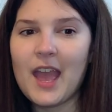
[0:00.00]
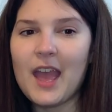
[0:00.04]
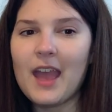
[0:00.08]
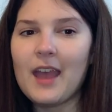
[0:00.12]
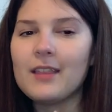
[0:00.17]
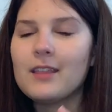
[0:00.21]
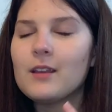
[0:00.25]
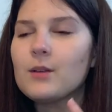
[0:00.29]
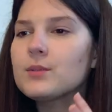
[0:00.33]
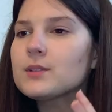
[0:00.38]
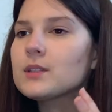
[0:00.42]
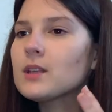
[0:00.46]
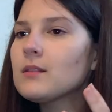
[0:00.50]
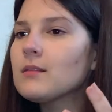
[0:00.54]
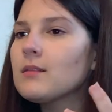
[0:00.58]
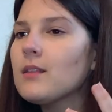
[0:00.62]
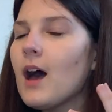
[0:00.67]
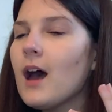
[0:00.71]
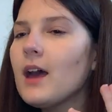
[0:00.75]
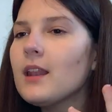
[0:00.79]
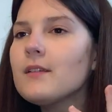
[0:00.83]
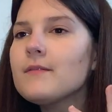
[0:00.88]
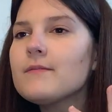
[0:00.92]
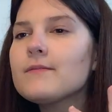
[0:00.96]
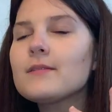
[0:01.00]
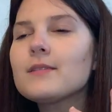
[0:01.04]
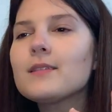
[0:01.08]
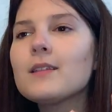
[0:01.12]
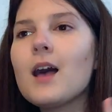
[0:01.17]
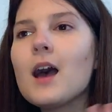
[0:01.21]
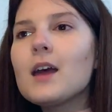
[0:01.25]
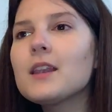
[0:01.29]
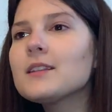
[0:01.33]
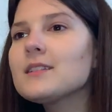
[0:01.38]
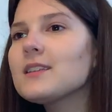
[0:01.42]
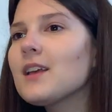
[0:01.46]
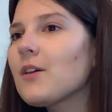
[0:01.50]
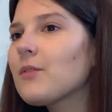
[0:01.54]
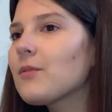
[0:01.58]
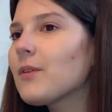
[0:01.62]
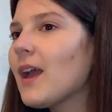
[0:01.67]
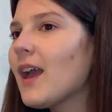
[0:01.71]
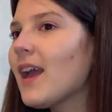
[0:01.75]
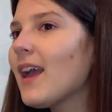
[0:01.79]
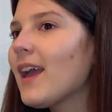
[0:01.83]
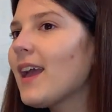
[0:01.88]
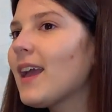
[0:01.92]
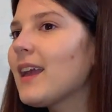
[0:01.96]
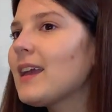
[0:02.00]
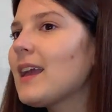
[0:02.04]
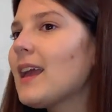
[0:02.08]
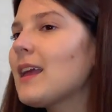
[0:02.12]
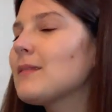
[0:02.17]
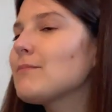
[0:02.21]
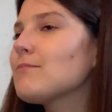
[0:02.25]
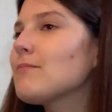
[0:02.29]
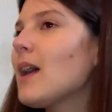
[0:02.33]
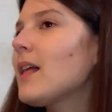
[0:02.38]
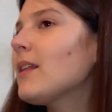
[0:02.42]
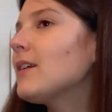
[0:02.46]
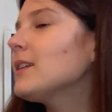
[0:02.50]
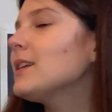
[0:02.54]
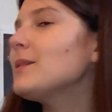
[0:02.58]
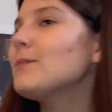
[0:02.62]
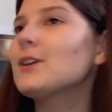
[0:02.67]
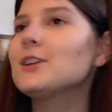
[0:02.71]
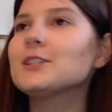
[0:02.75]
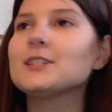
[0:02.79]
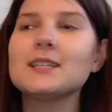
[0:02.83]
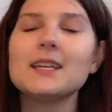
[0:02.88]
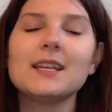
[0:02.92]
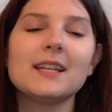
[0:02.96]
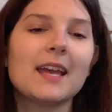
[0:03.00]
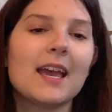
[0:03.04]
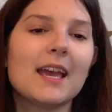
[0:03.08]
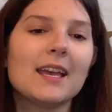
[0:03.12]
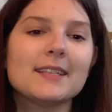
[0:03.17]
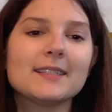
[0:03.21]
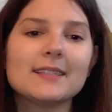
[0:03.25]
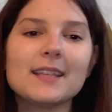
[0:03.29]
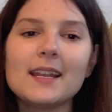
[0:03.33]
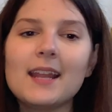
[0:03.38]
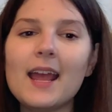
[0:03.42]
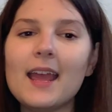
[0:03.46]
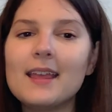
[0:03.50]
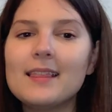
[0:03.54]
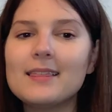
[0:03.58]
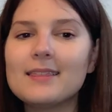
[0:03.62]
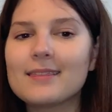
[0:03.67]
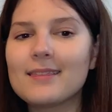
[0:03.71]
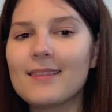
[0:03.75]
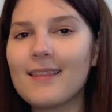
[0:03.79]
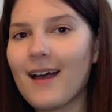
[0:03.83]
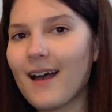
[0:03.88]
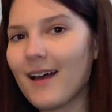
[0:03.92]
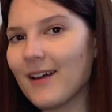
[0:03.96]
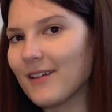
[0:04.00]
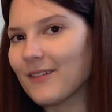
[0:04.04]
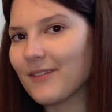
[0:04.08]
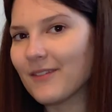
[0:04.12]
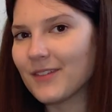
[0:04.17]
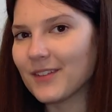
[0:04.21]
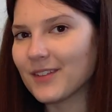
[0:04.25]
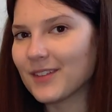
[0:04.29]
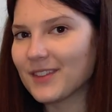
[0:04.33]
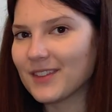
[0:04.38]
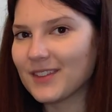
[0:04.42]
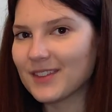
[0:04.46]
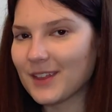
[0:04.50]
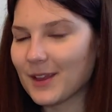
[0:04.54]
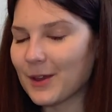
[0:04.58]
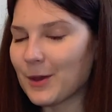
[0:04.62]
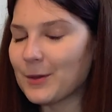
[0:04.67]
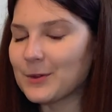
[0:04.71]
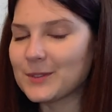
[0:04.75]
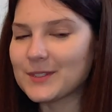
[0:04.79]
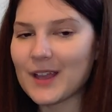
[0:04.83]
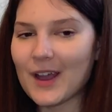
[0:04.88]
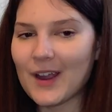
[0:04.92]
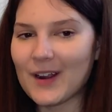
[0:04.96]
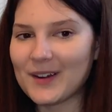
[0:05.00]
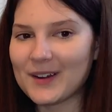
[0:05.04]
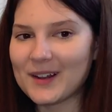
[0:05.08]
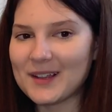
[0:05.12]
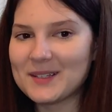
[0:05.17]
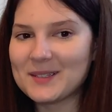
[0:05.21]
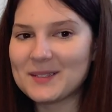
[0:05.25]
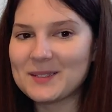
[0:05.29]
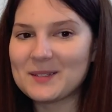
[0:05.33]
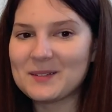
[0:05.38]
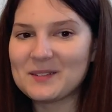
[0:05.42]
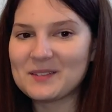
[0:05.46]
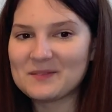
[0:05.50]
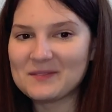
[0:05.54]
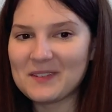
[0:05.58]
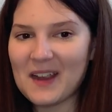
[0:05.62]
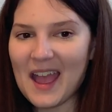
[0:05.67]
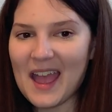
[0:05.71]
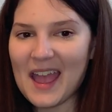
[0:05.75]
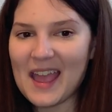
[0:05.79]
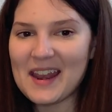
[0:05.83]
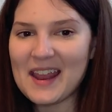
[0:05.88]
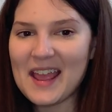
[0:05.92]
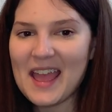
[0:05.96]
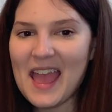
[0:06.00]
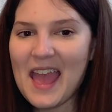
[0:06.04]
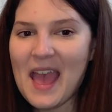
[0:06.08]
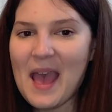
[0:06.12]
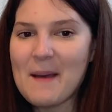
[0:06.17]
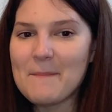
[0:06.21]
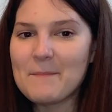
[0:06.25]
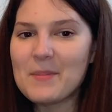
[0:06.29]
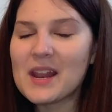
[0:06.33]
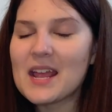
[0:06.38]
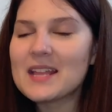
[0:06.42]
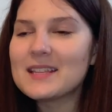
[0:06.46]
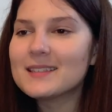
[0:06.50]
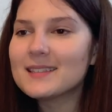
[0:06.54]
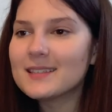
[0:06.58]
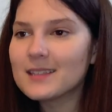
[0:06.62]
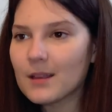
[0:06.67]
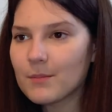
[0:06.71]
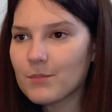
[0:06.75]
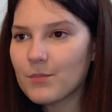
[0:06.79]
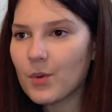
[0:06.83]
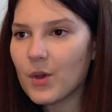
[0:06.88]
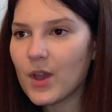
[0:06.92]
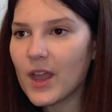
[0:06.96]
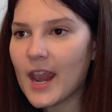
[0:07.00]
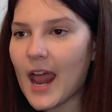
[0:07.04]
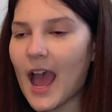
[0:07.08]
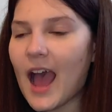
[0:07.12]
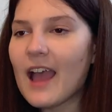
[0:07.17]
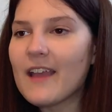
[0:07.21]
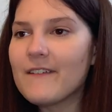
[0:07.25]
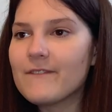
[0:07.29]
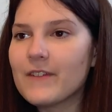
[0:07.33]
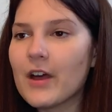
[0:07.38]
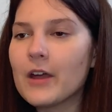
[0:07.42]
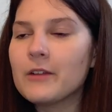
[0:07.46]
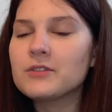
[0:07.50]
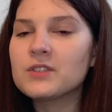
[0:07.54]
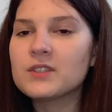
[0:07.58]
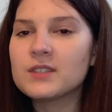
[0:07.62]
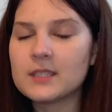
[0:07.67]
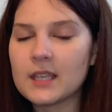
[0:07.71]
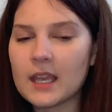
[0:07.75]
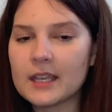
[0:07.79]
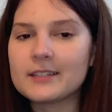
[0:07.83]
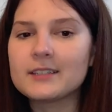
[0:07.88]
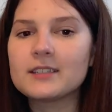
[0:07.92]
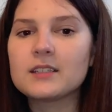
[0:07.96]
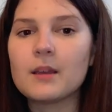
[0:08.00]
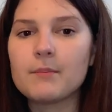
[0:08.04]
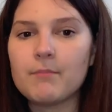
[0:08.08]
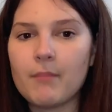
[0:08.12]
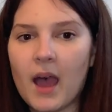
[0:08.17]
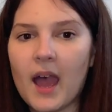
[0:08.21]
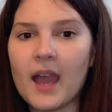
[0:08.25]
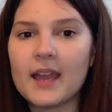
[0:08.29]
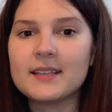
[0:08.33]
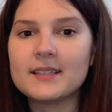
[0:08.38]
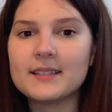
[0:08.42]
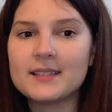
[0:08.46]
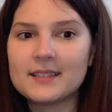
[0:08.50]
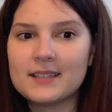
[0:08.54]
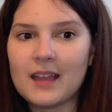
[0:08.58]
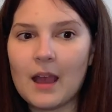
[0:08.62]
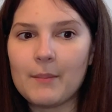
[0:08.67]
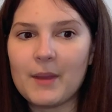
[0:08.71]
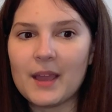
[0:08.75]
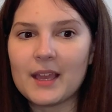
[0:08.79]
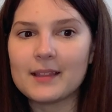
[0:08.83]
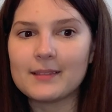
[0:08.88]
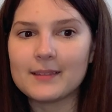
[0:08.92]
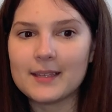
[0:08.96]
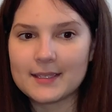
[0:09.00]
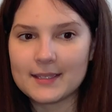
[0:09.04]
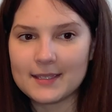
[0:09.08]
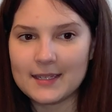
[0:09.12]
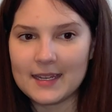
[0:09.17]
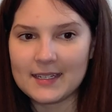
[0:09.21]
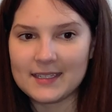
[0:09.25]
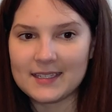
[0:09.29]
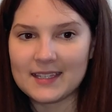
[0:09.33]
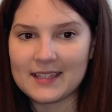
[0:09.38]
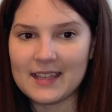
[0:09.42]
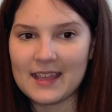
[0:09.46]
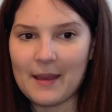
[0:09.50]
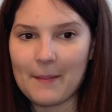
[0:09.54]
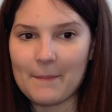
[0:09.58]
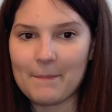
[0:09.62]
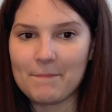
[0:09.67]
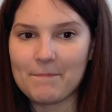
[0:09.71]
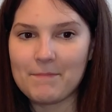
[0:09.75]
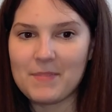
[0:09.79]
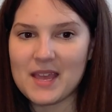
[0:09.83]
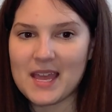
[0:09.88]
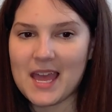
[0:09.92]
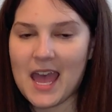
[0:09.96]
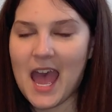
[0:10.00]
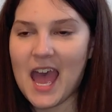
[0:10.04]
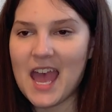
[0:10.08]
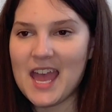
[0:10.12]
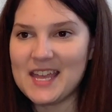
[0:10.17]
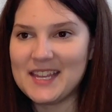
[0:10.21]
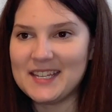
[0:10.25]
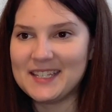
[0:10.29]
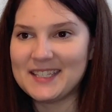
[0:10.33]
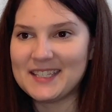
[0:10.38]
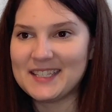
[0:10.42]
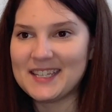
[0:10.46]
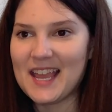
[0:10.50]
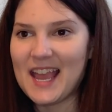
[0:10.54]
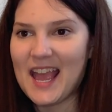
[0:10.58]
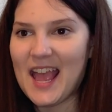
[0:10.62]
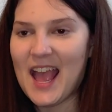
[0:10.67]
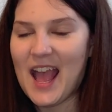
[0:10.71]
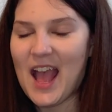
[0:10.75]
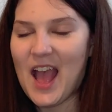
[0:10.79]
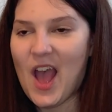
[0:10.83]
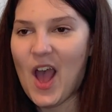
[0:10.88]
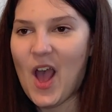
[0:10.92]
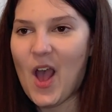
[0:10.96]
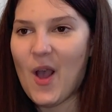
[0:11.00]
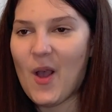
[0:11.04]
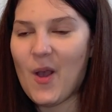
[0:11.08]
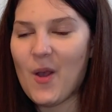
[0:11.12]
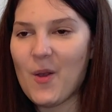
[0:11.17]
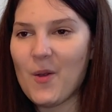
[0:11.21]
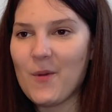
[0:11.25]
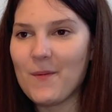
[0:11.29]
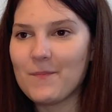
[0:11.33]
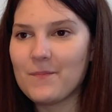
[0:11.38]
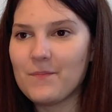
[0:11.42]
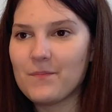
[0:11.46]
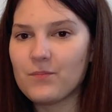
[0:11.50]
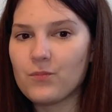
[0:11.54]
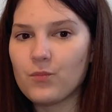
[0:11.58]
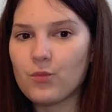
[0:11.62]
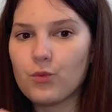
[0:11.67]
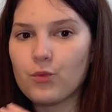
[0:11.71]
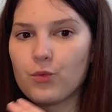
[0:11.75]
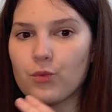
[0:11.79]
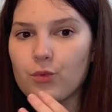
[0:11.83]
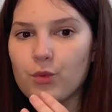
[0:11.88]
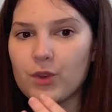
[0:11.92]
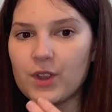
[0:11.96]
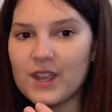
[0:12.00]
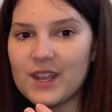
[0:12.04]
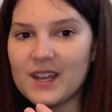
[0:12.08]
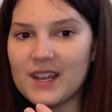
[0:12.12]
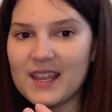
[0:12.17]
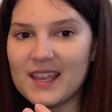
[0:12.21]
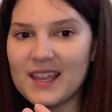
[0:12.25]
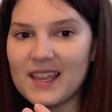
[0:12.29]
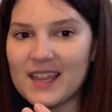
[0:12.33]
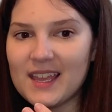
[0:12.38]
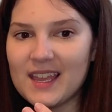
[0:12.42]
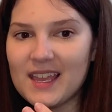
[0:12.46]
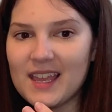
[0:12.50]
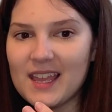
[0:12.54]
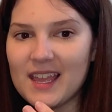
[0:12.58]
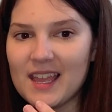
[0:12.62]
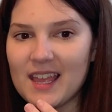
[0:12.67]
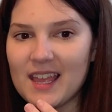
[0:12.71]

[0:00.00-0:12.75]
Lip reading: and there was a lot of Lana Del Rey and Melanie Martinez, and I love those artists, right? But at some point, I felt sick to my stomach listening to them because reading